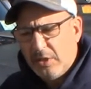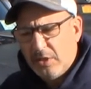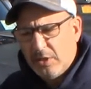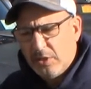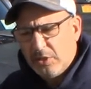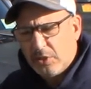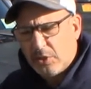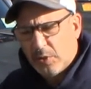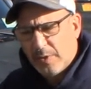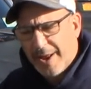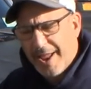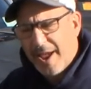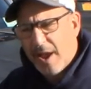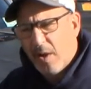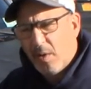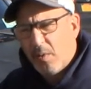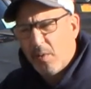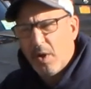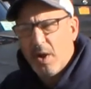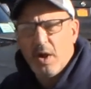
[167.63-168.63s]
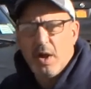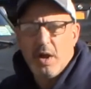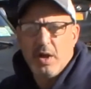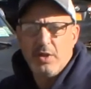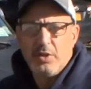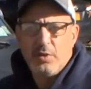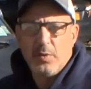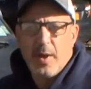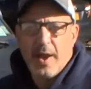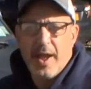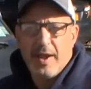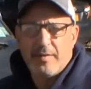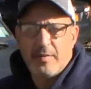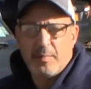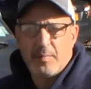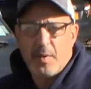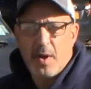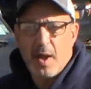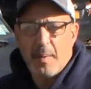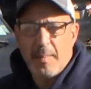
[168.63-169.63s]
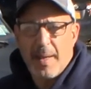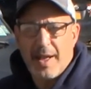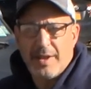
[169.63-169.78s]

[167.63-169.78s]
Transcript: So now, uh, do I have a problem?